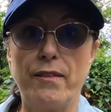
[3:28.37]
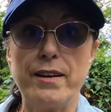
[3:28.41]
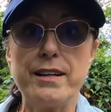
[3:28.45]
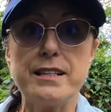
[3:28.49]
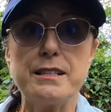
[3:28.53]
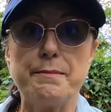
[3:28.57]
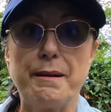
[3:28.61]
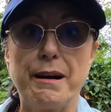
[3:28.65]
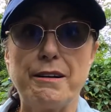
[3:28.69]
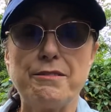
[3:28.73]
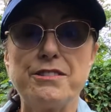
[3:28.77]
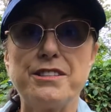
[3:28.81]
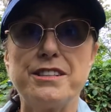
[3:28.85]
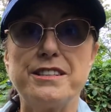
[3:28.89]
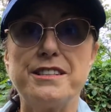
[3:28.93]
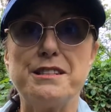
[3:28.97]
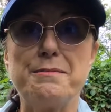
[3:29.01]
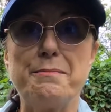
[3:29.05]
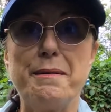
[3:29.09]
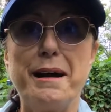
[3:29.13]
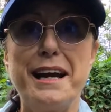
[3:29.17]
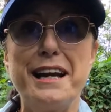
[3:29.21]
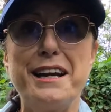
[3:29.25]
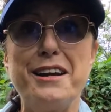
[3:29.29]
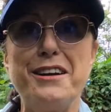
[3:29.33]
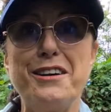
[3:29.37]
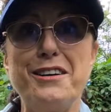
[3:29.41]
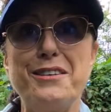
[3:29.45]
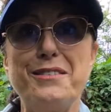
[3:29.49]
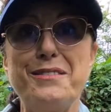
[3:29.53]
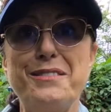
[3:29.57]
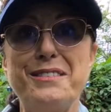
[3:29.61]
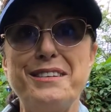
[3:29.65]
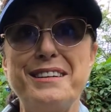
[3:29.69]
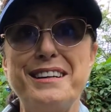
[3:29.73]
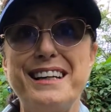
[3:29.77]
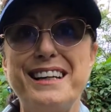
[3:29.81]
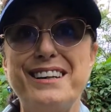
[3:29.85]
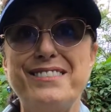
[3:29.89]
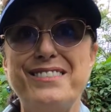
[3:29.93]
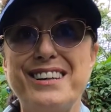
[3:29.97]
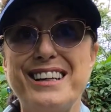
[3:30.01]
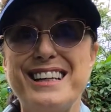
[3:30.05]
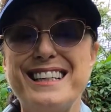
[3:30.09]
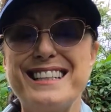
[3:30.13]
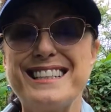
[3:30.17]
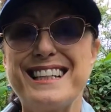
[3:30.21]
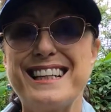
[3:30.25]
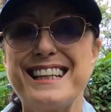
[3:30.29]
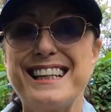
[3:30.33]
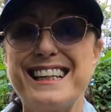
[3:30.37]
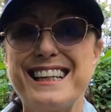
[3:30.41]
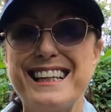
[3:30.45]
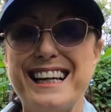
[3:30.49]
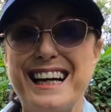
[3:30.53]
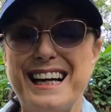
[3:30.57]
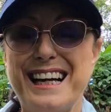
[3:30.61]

this mountain's made of, if it is a